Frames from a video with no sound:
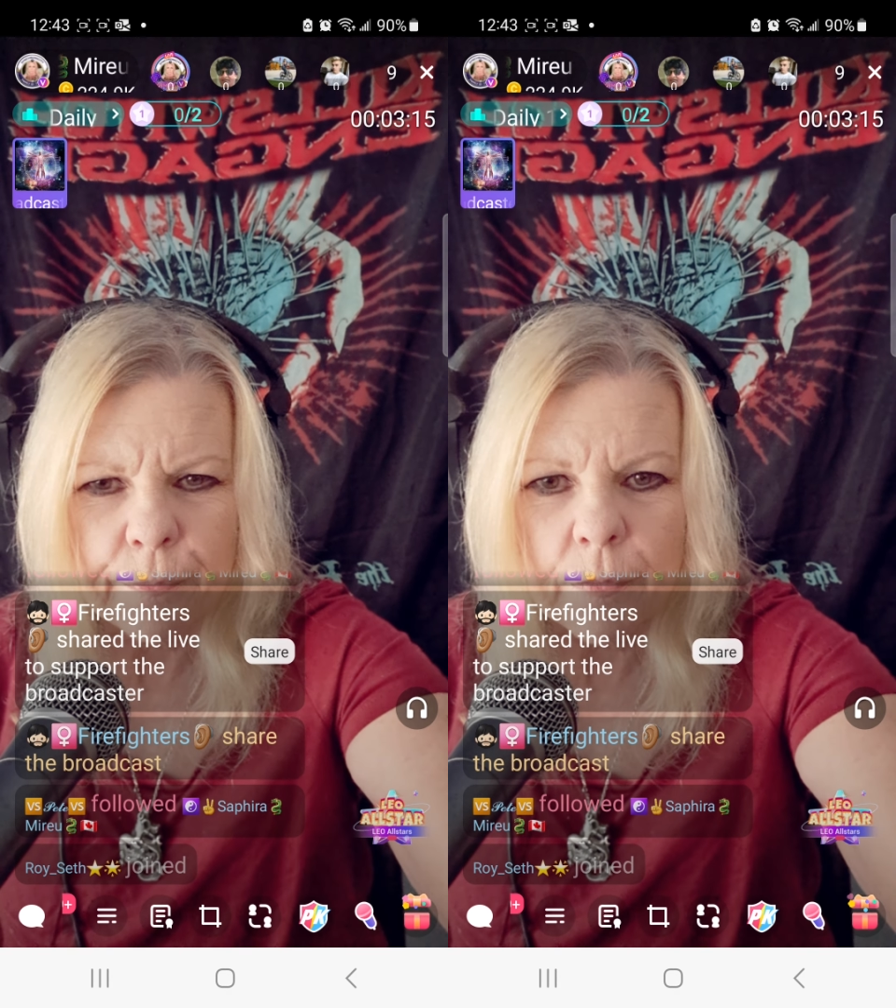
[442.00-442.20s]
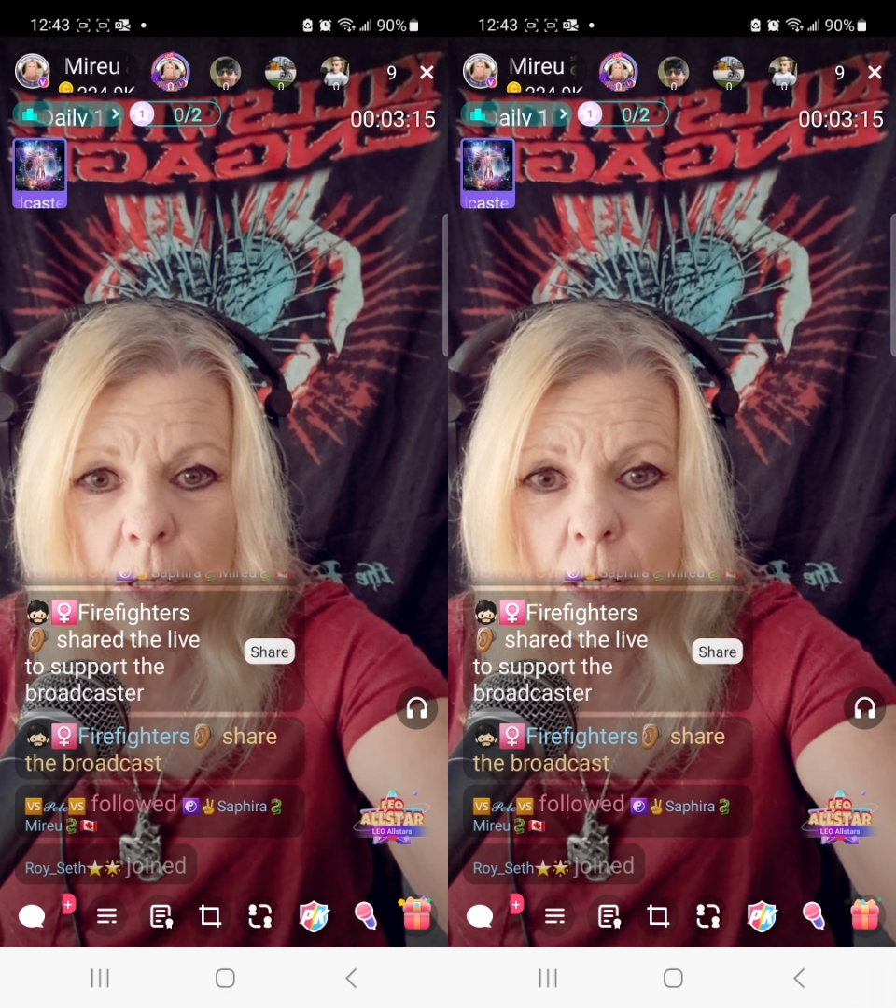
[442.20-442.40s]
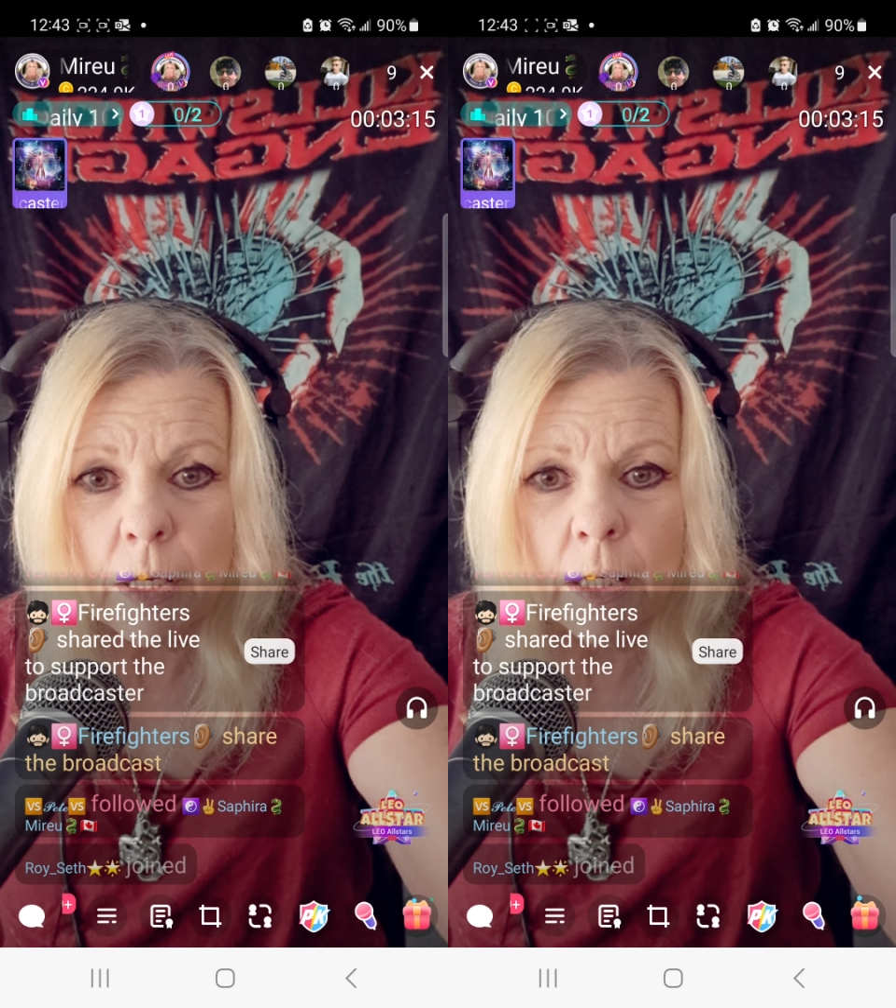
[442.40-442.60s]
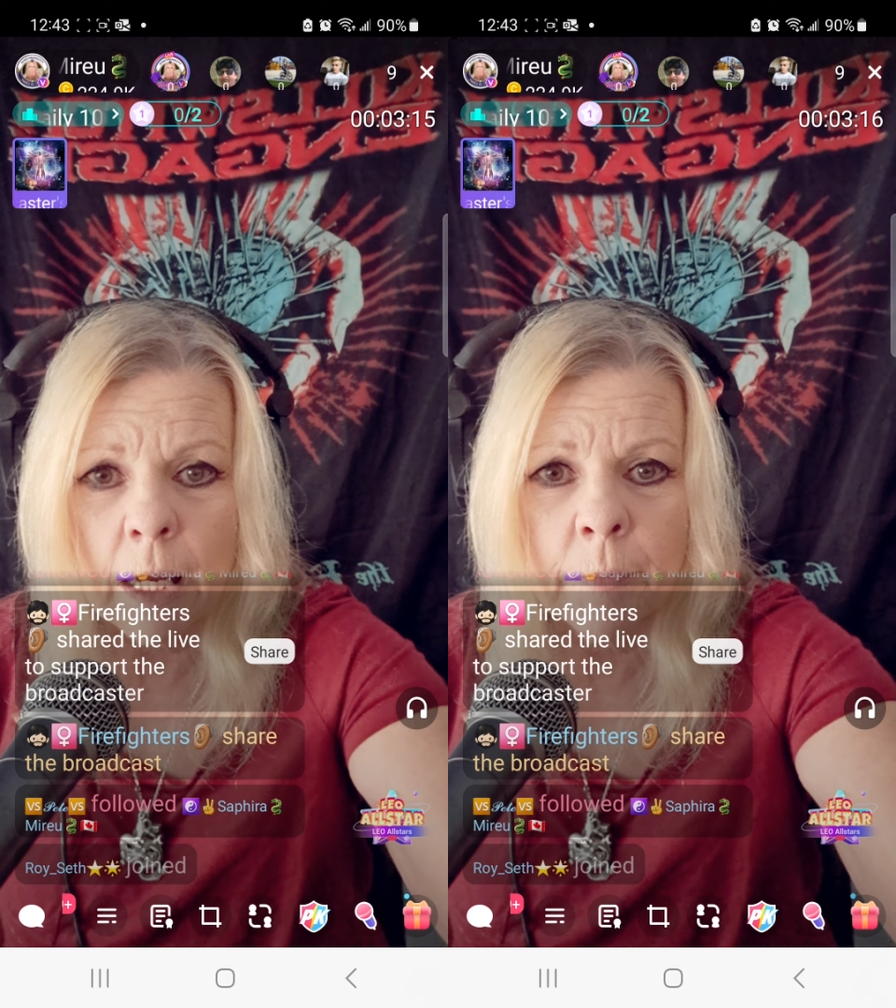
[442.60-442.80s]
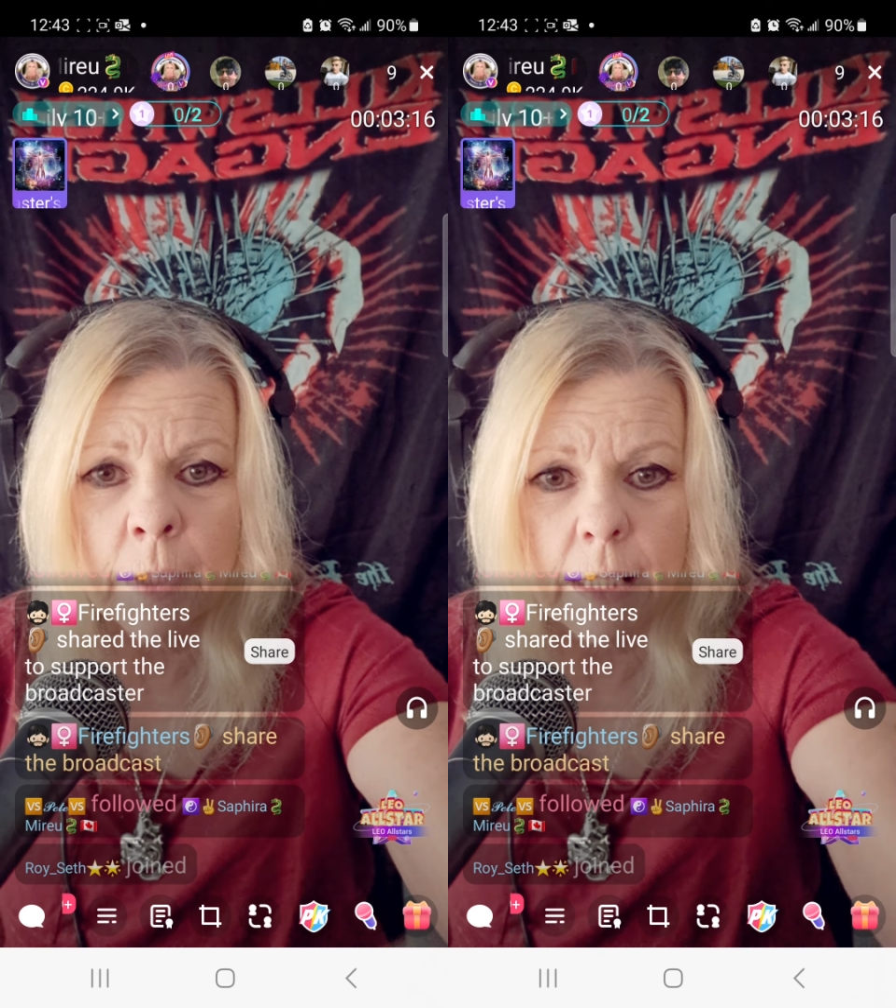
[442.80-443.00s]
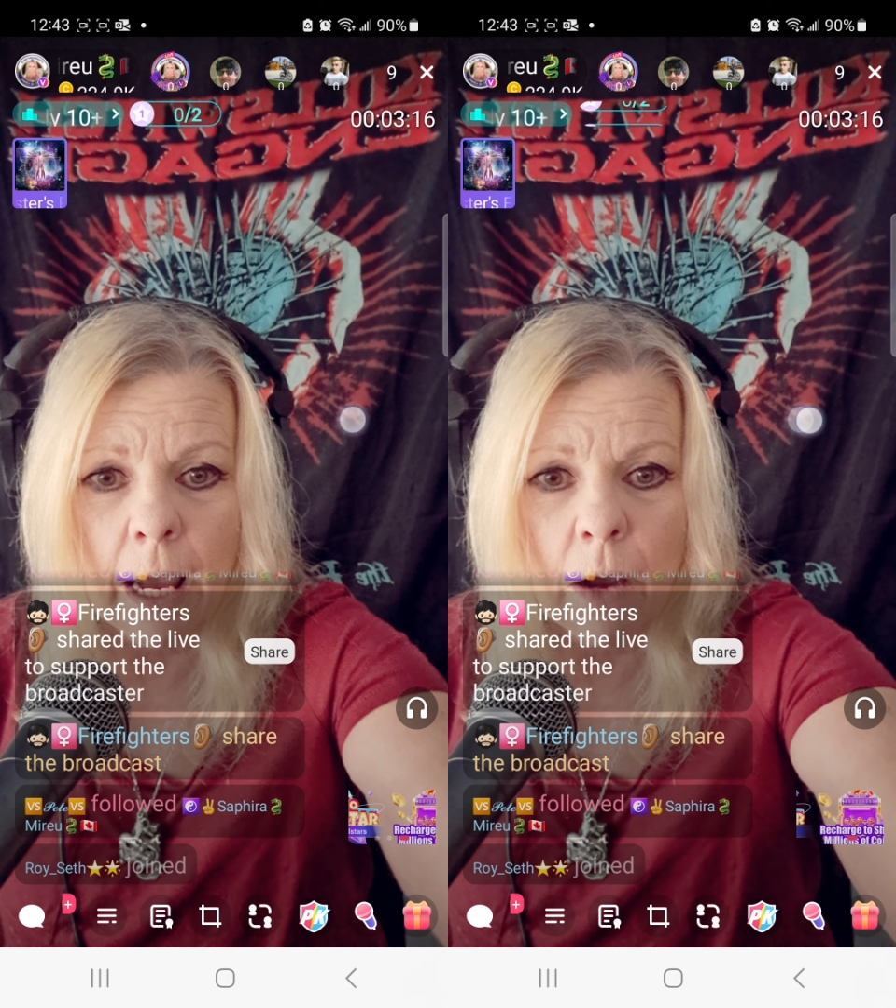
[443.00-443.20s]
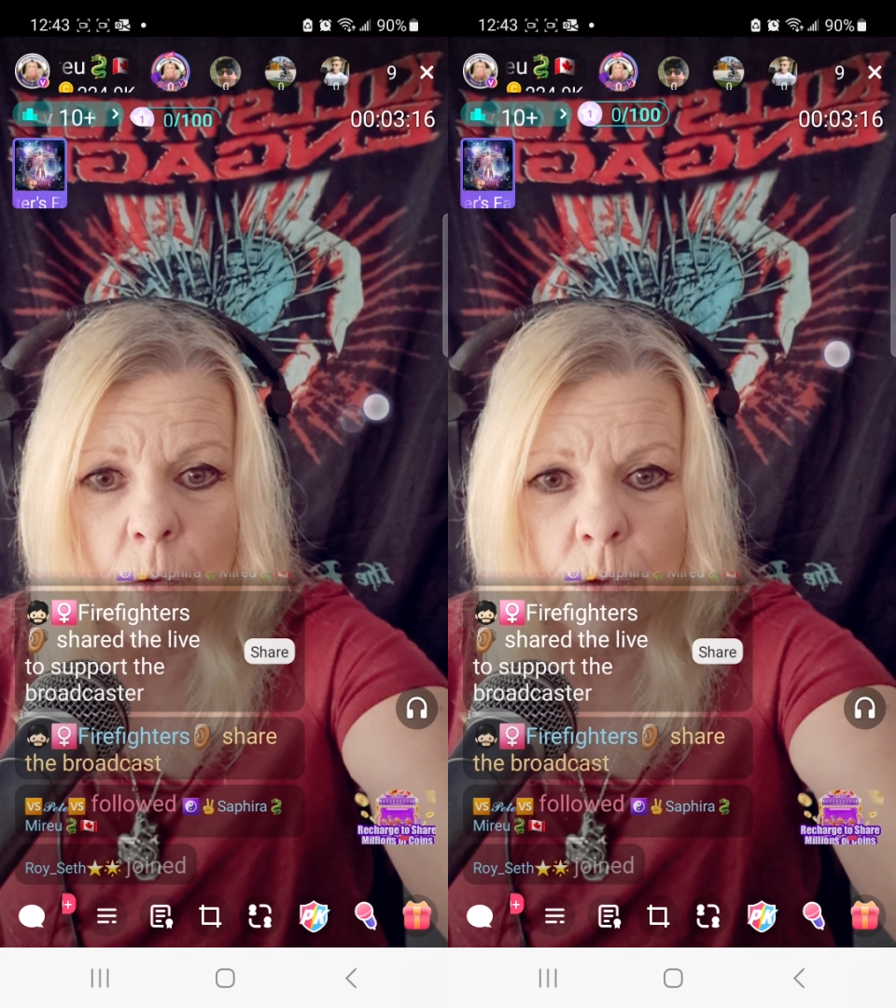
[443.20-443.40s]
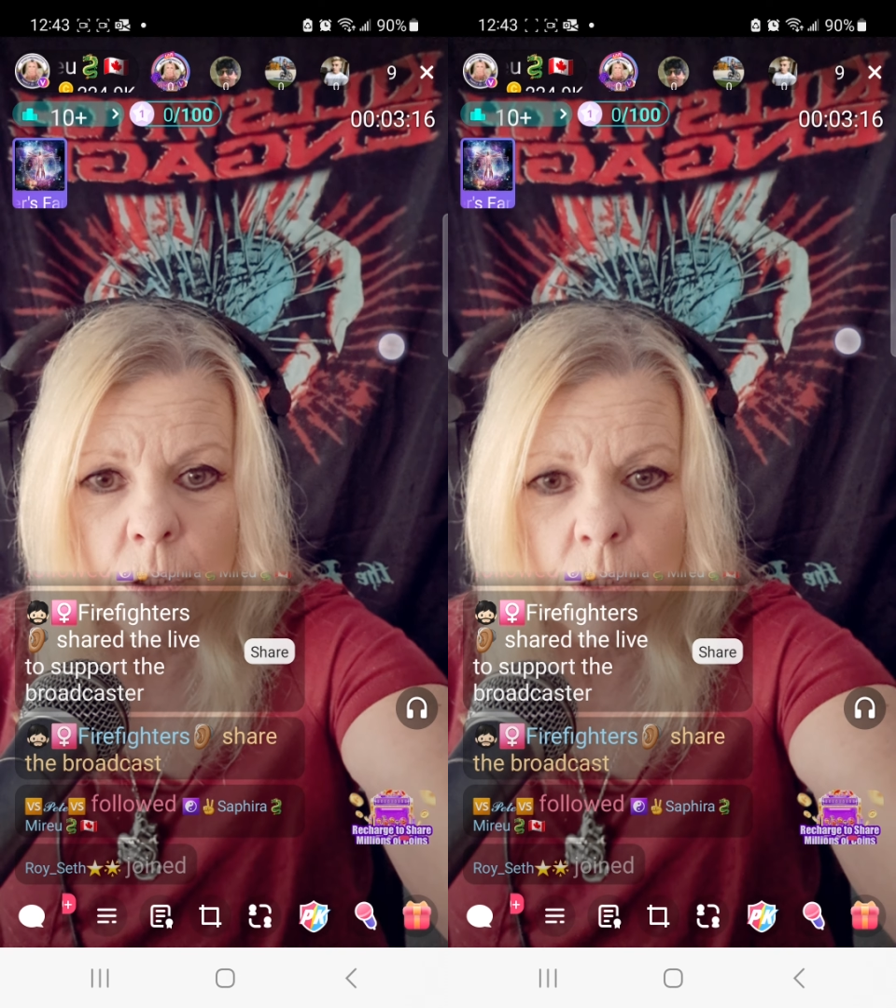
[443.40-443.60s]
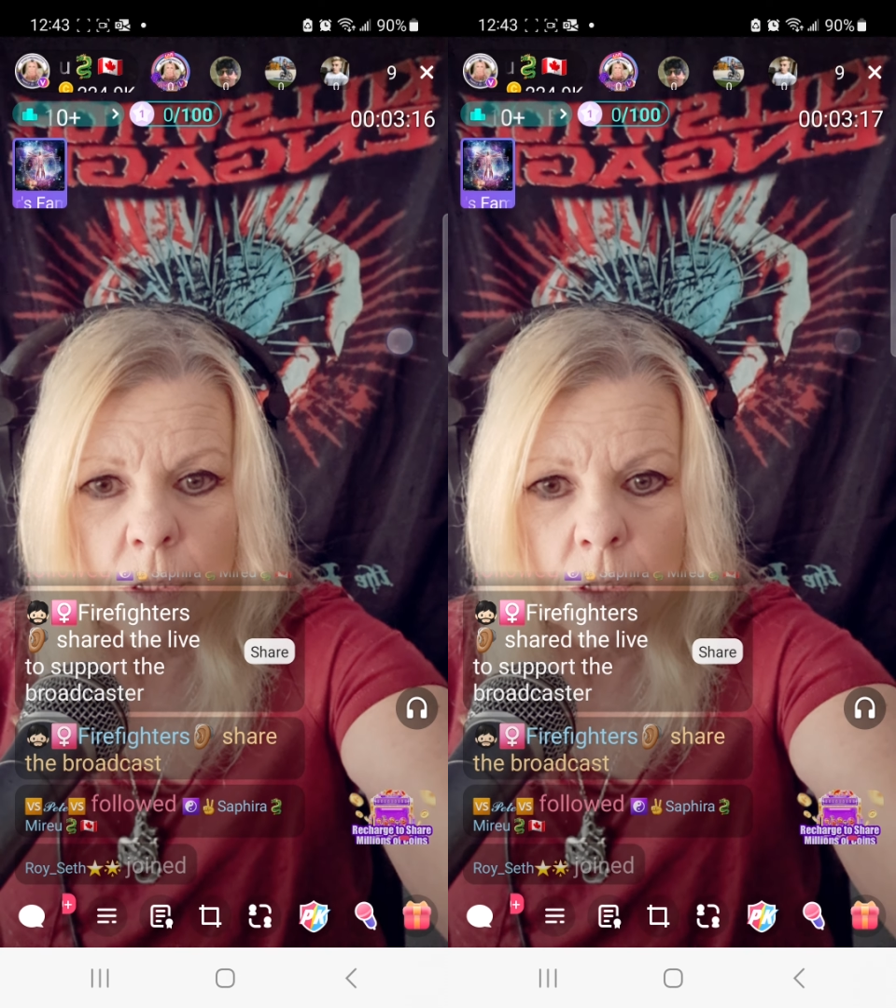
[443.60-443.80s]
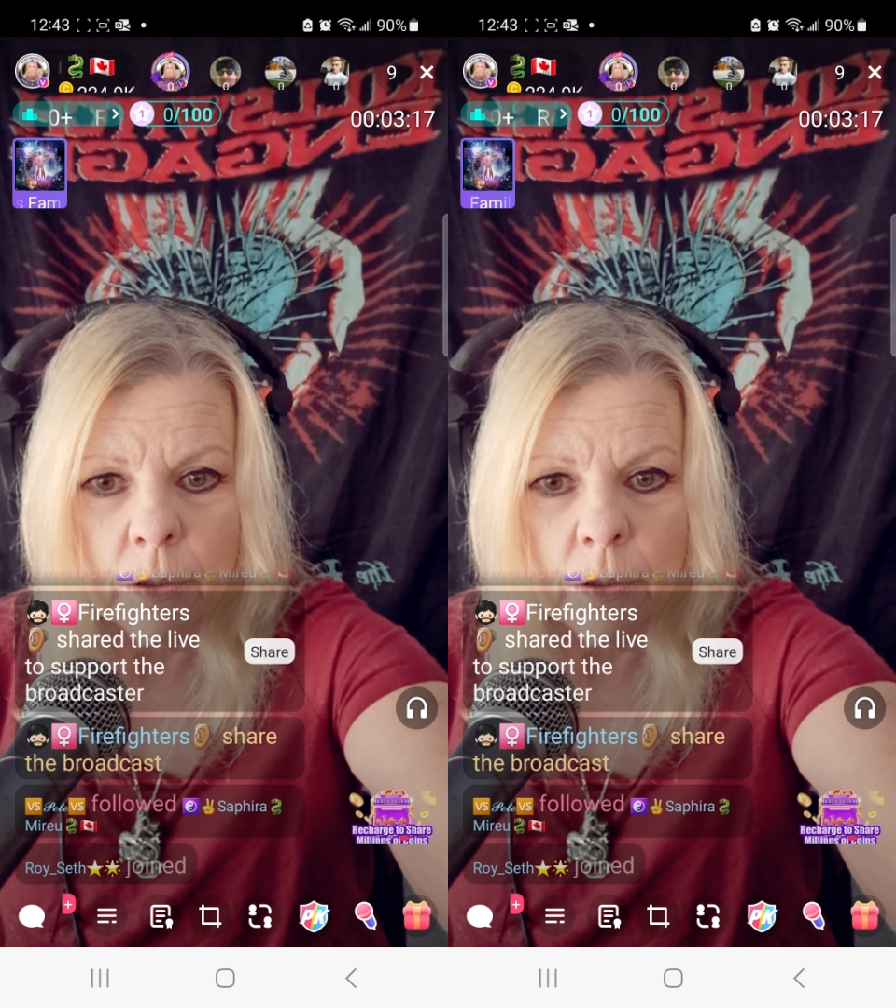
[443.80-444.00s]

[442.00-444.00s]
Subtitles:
Coming down to